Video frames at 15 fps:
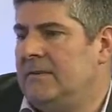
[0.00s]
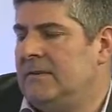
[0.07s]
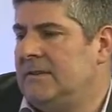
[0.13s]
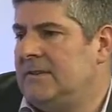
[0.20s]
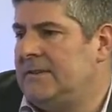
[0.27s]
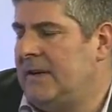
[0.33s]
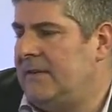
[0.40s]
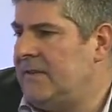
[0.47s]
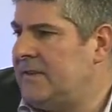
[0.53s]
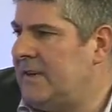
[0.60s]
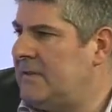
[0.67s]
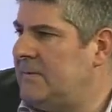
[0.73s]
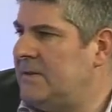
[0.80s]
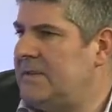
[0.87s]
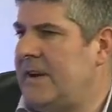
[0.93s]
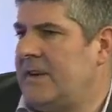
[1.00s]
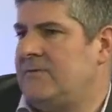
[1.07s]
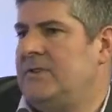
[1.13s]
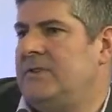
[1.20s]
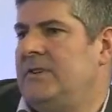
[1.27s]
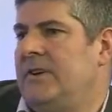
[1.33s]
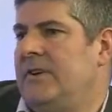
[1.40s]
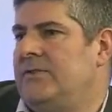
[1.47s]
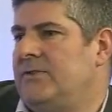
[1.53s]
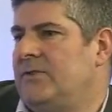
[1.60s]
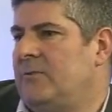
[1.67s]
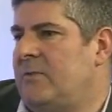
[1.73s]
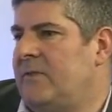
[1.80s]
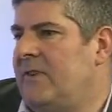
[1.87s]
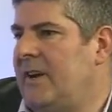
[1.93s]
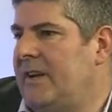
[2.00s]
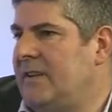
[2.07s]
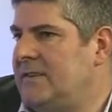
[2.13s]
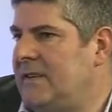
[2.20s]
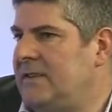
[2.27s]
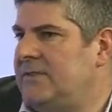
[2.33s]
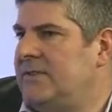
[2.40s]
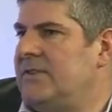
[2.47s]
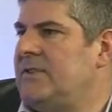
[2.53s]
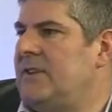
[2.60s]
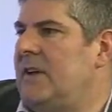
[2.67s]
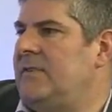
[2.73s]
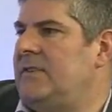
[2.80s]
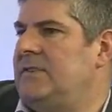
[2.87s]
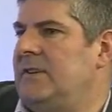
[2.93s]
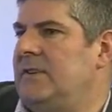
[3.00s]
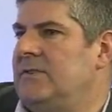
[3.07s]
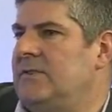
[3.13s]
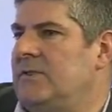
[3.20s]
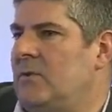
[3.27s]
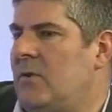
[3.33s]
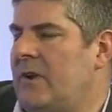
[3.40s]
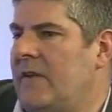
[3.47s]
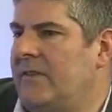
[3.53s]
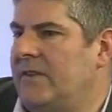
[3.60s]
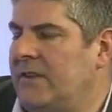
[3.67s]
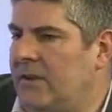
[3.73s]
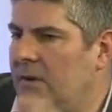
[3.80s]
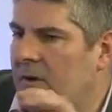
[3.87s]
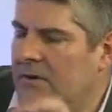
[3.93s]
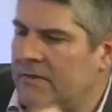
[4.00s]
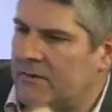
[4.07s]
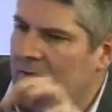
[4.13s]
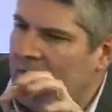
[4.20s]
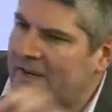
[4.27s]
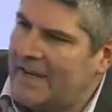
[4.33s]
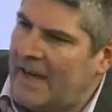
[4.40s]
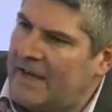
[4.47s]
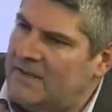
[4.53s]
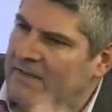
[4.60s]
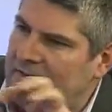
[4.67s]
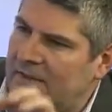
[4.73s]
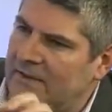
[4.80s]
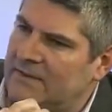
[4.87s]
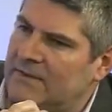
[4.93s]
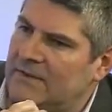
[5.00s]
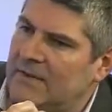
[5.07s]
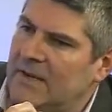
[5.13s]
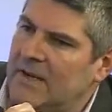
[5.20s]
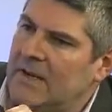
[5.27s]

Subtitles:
self-assessment tax returns or providing citizen services or whatever, there are cases